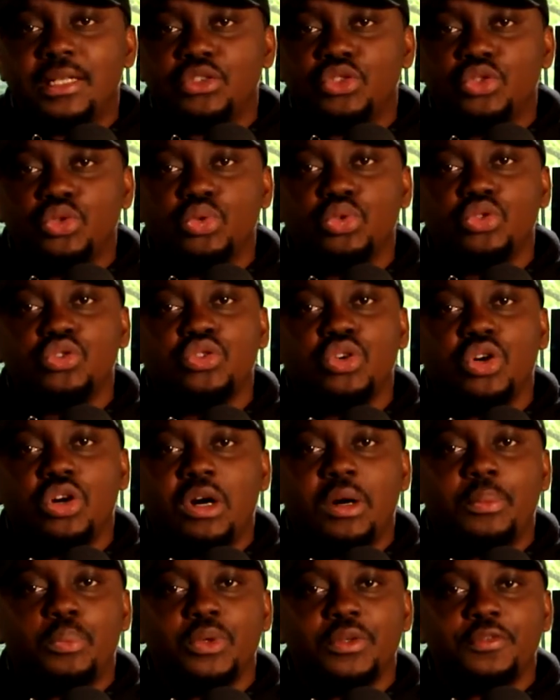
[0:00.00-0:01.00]
do you
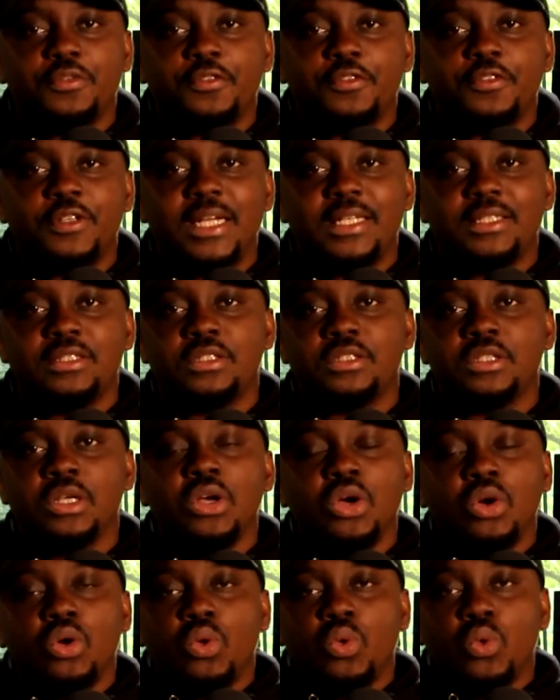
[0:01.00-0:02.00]
grow up with friends
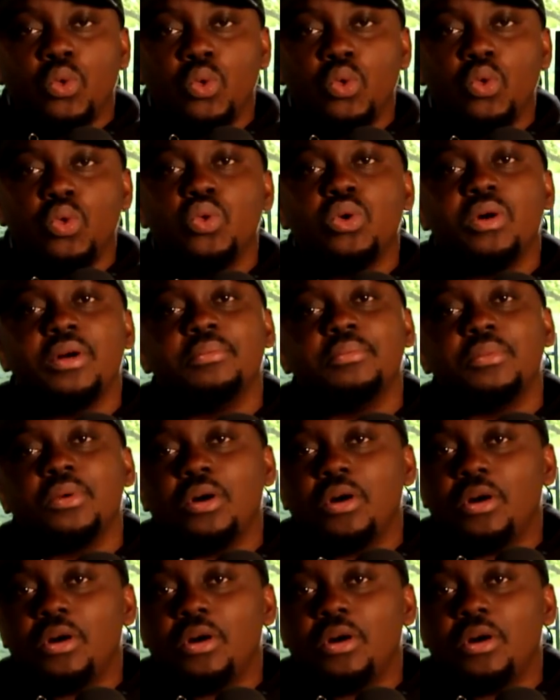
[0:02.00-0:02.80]
who